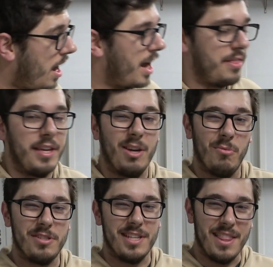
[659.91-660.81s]
I think it
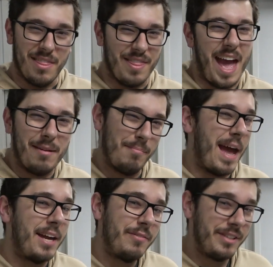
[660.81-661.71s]
wasn't that
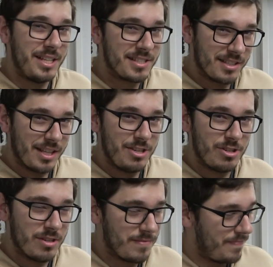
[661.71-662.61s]
bad of an
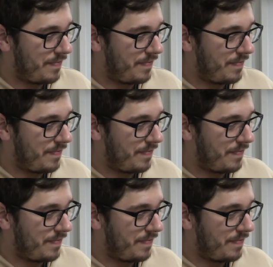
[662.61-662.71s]
installation.